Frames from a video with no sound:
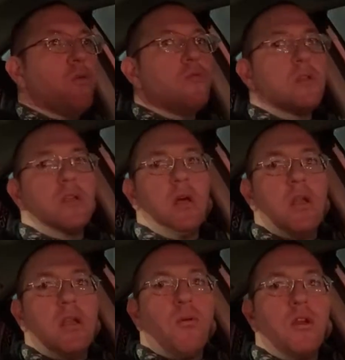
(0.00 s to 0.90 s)
to the
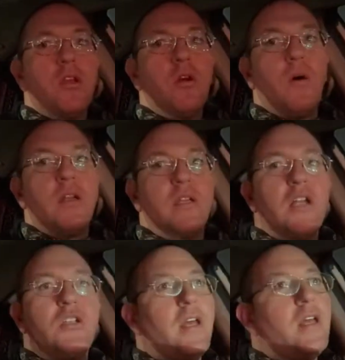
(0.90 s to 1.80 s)
point you don't want to touch
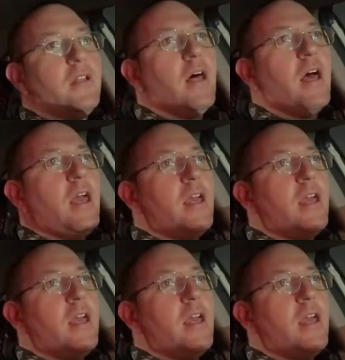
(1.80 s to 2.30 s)
it, like,